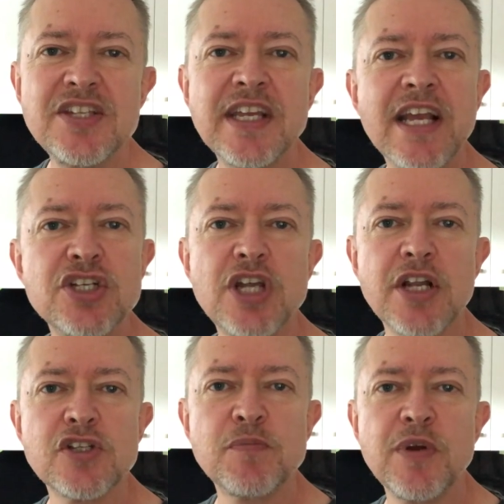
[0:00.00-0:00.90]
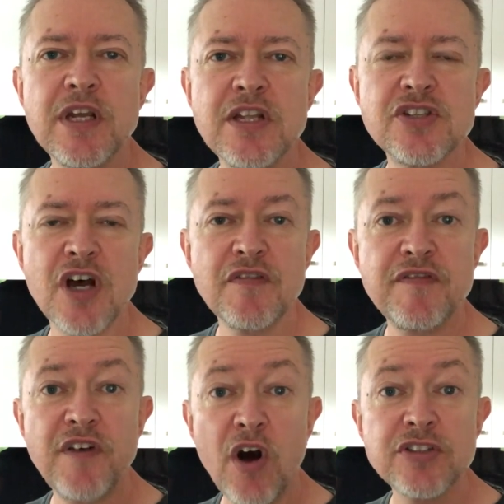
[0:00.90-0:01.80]
to get shutter speeds that are
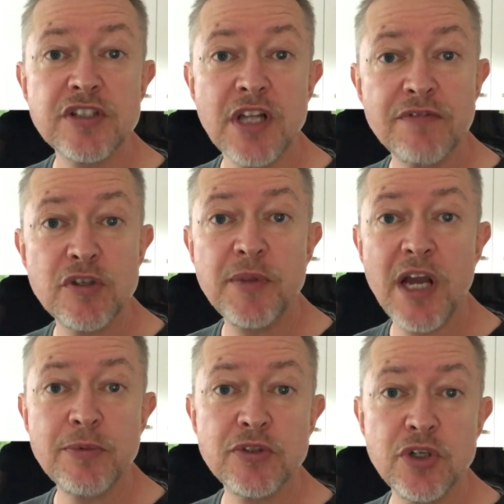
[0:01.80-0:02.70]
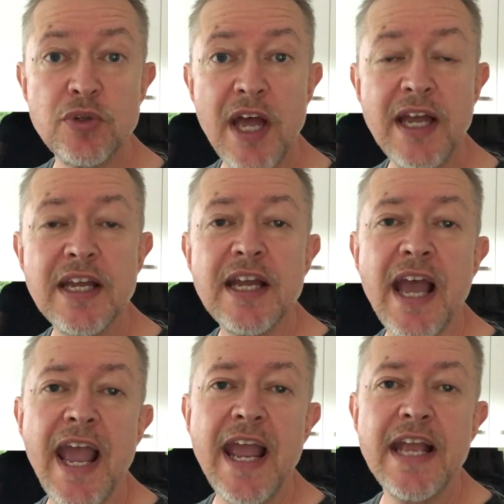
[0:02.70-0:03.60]
fast enough to be able to do that
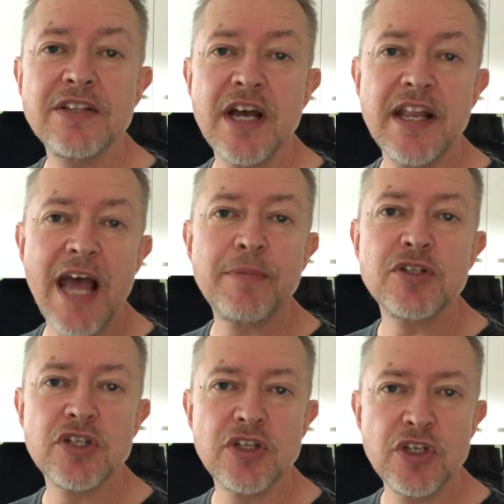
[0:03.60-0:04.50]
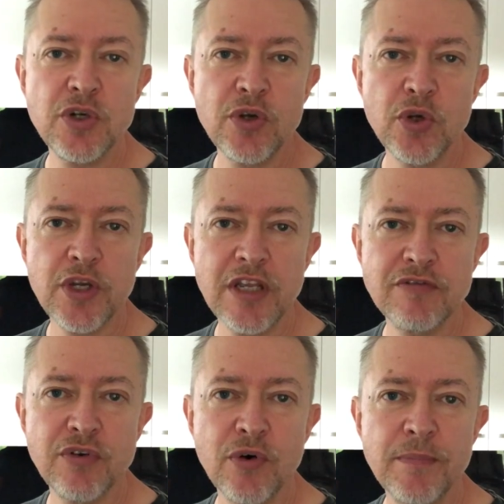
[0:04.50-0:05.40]
and an aperture that you're
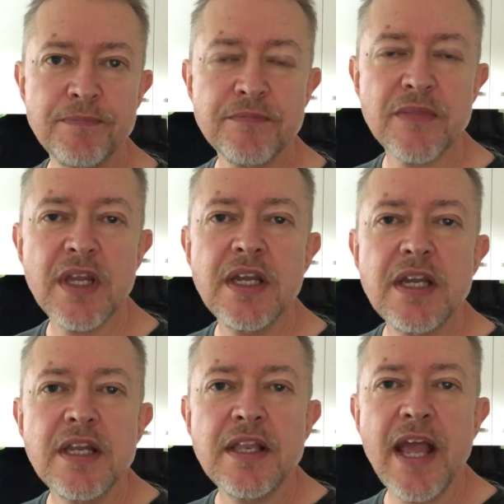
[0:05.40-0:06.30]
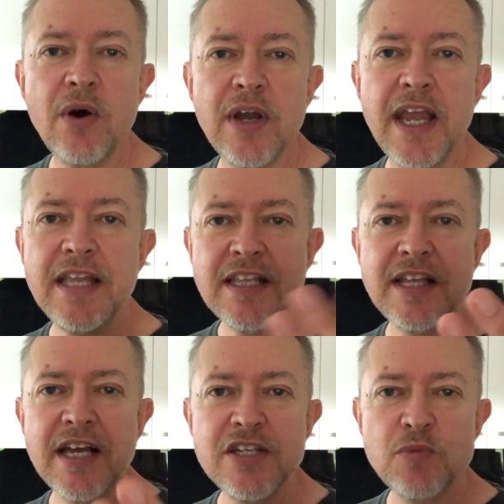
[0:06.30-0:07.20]
looking for. Now, in the
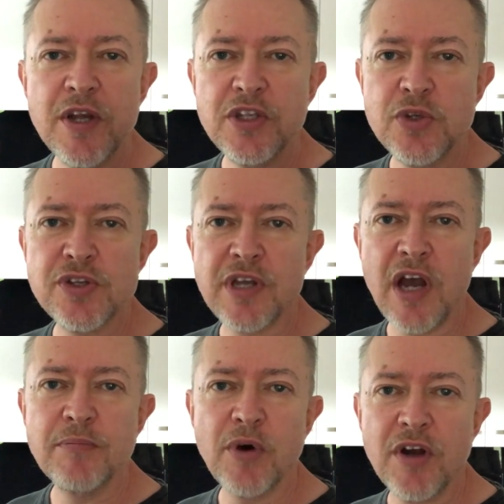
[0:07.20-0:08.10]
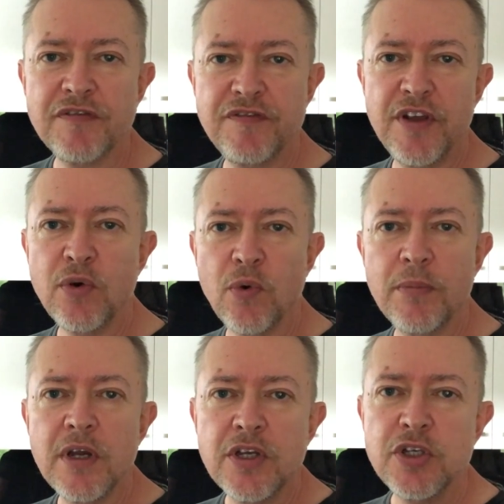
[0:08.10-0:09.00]
days when you used to go and buy
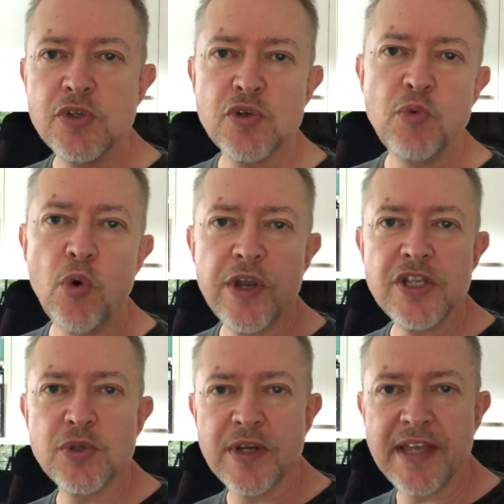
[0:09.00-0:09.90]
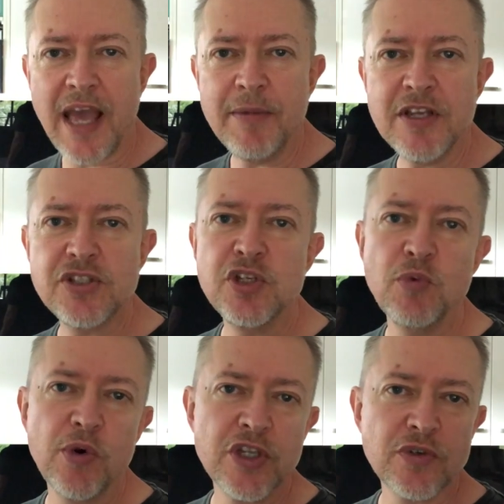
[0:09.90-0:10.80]
film, you used to walk into a chemist, you
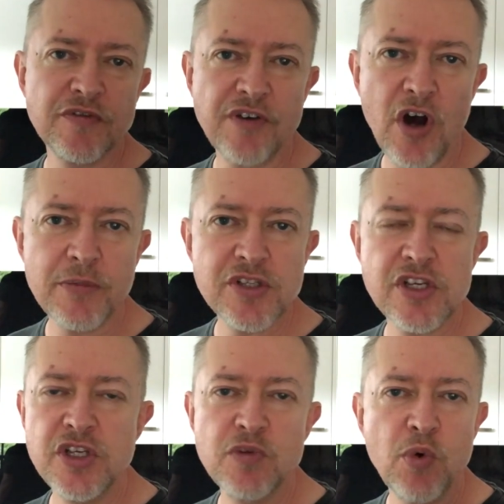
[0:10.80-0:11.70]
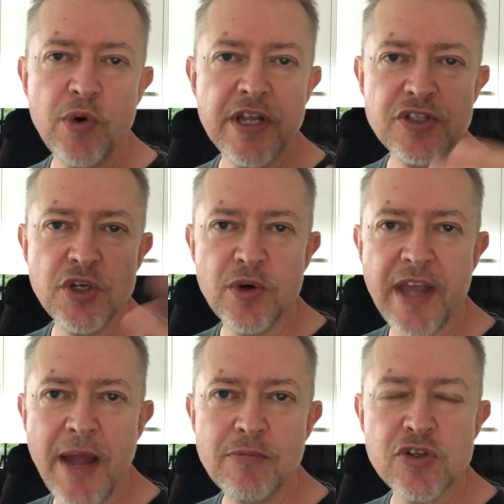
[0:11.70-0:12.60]
walk into a pharmacy, you walk into your
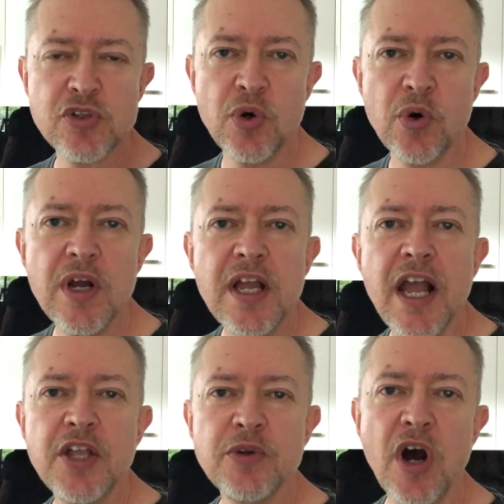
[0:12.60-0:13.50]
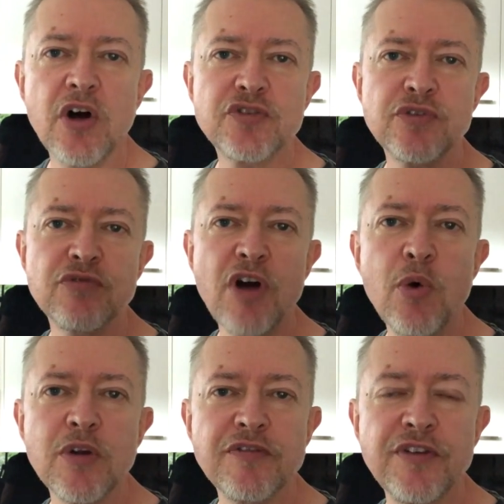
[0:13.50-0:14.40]
camera store and you'd ask for a
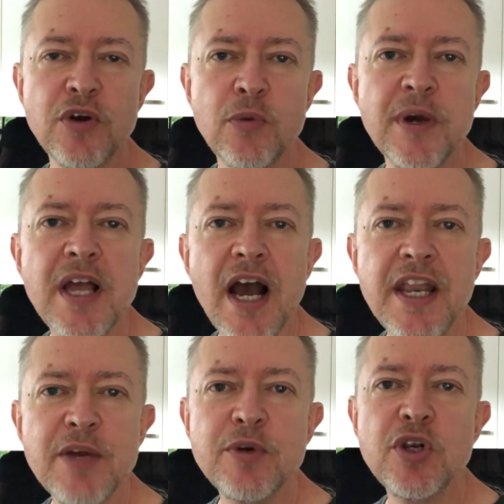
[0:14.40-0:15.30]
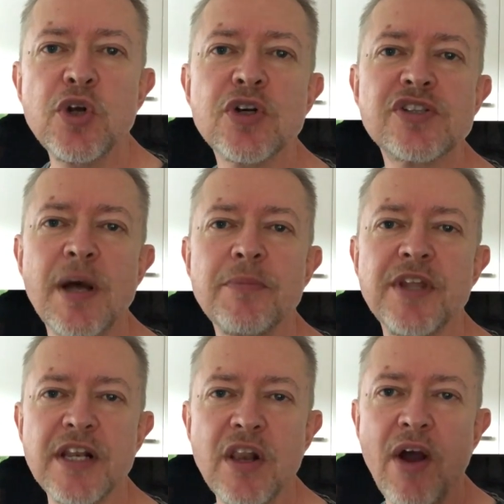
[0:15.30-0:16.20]
roll of film and it would look
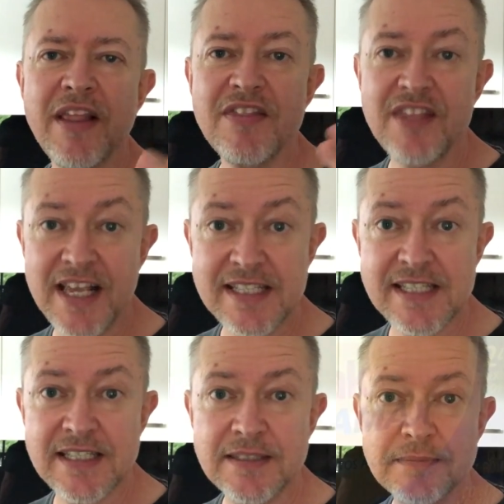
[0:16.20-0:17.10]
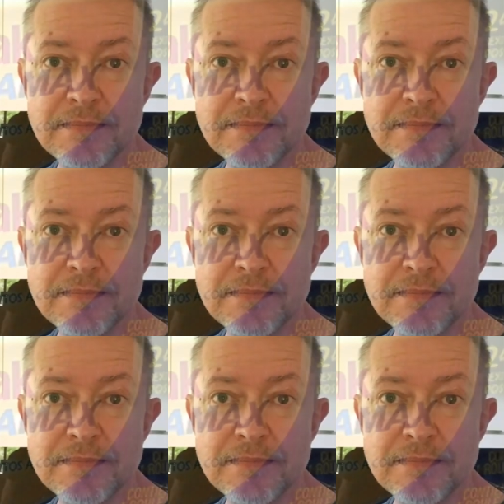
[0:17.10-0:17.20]
something like this.